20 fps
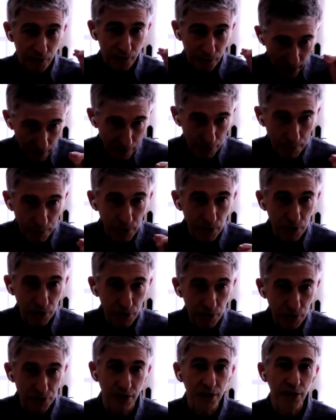of every
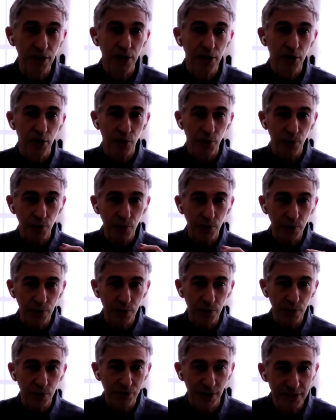person
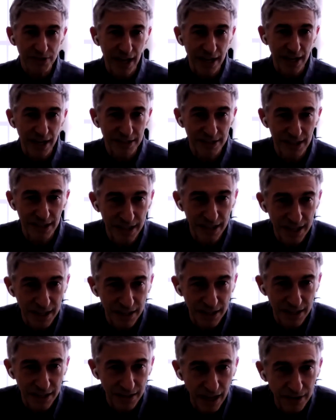who transacts
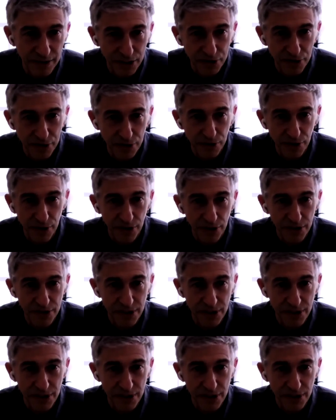in wow. their digital